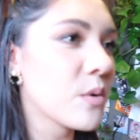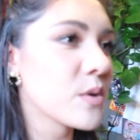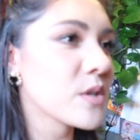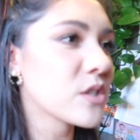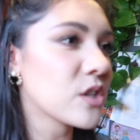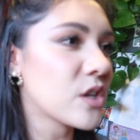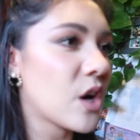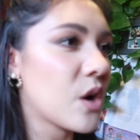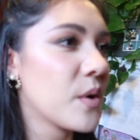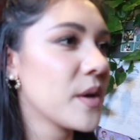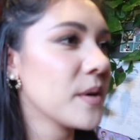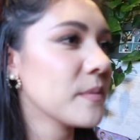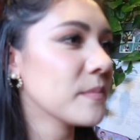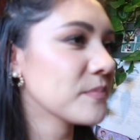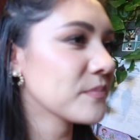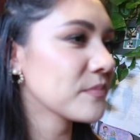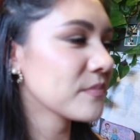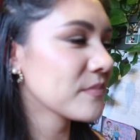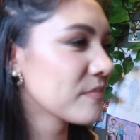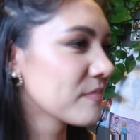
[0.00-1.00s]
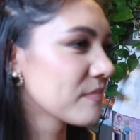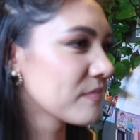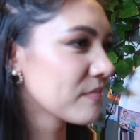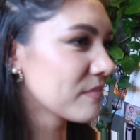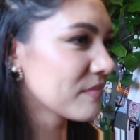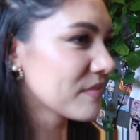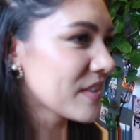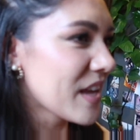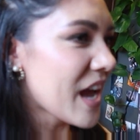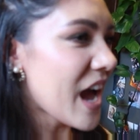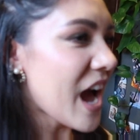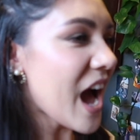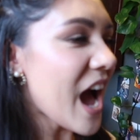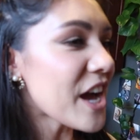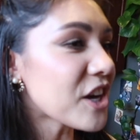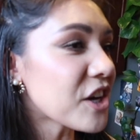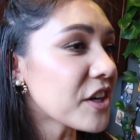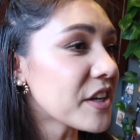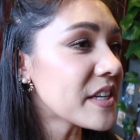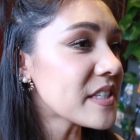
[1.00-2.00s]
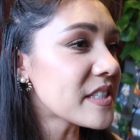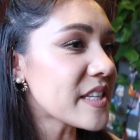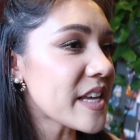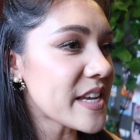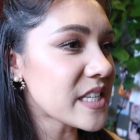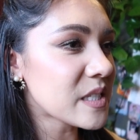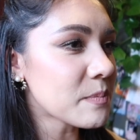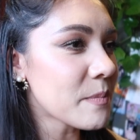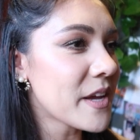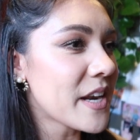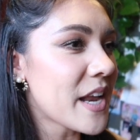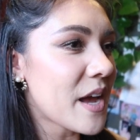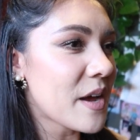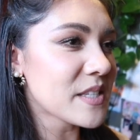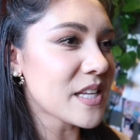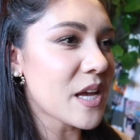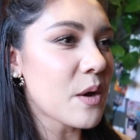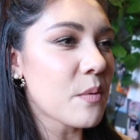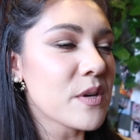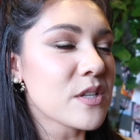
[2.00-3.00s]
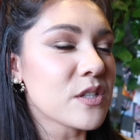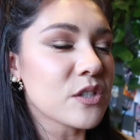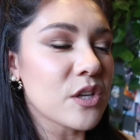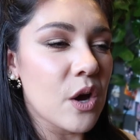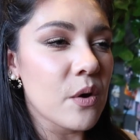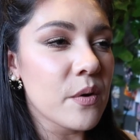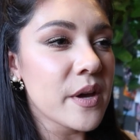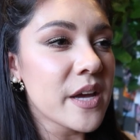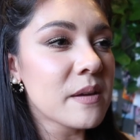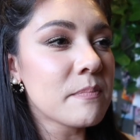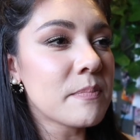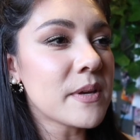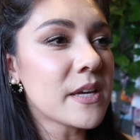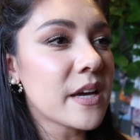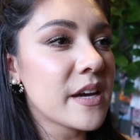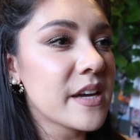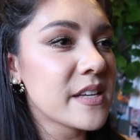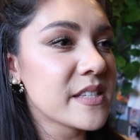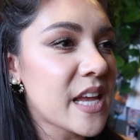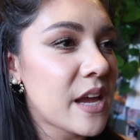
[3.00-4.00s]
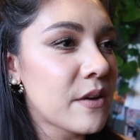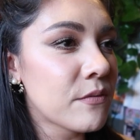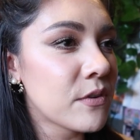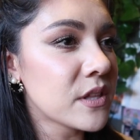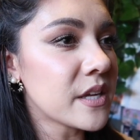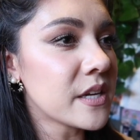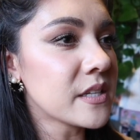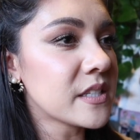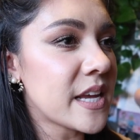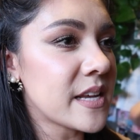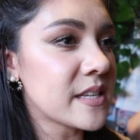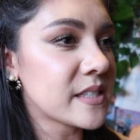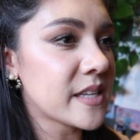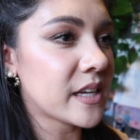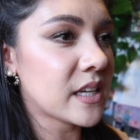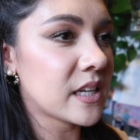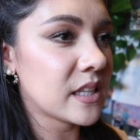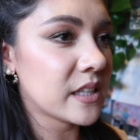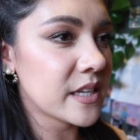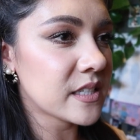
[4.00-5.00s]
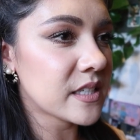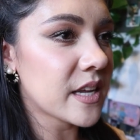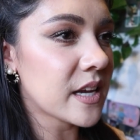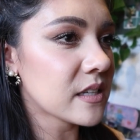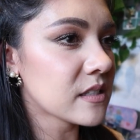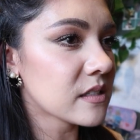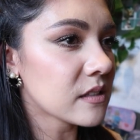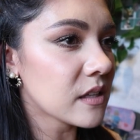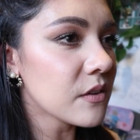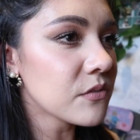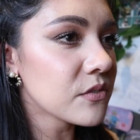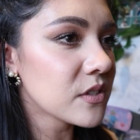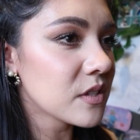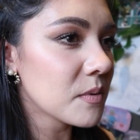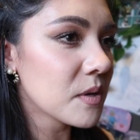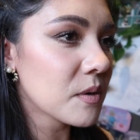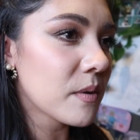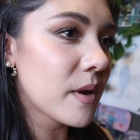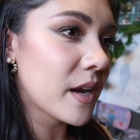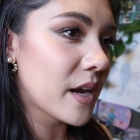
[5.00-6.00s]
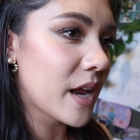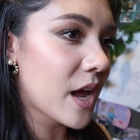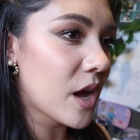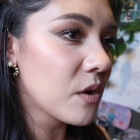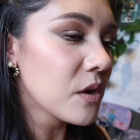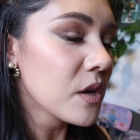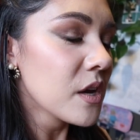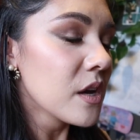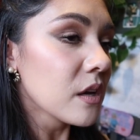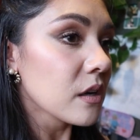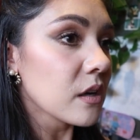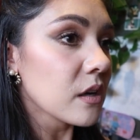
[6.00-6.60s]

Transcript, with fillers: I was going. I couldn't taste mine as I was going because everything tastes like a latex gloves to me right now